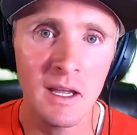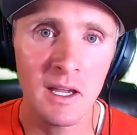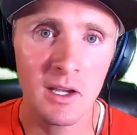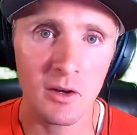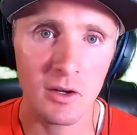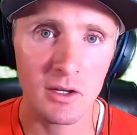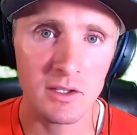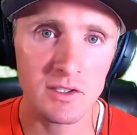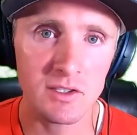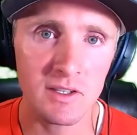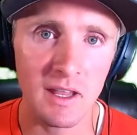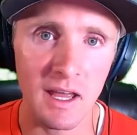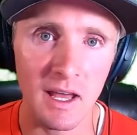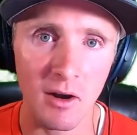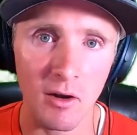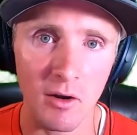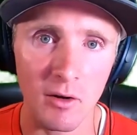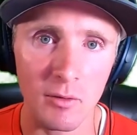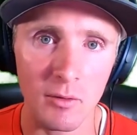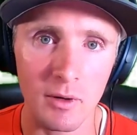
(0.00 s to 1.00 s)
you're going to see that
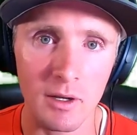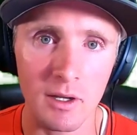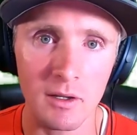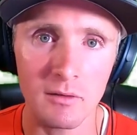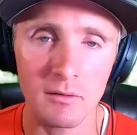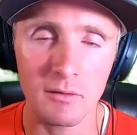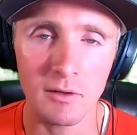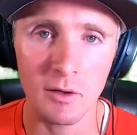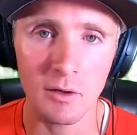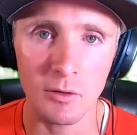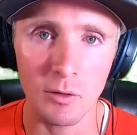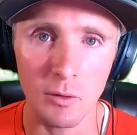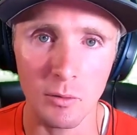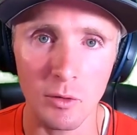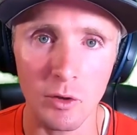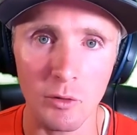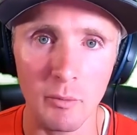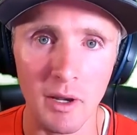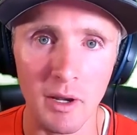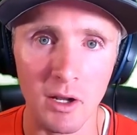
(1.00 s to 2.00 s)
artery, do a
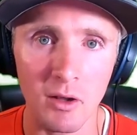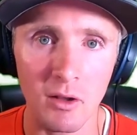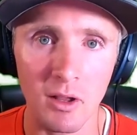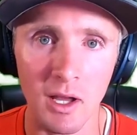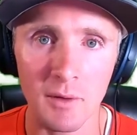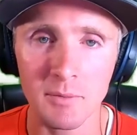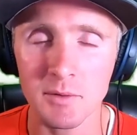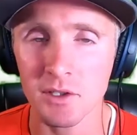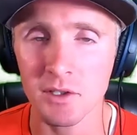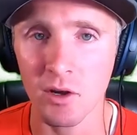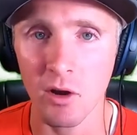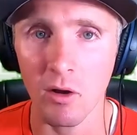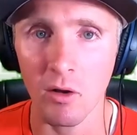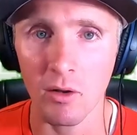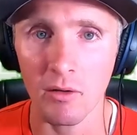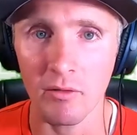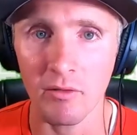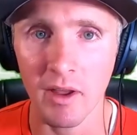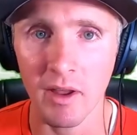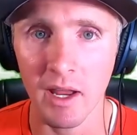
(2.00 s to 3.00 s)
little bit of collapse and call
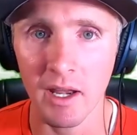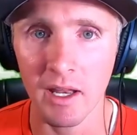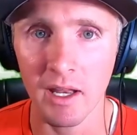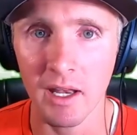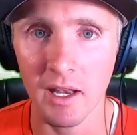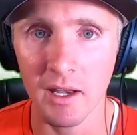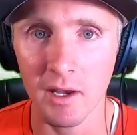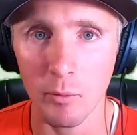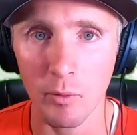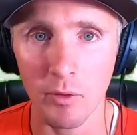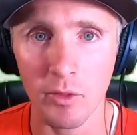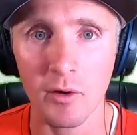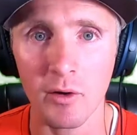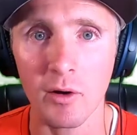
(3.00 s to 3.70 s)
it a vein and end up with an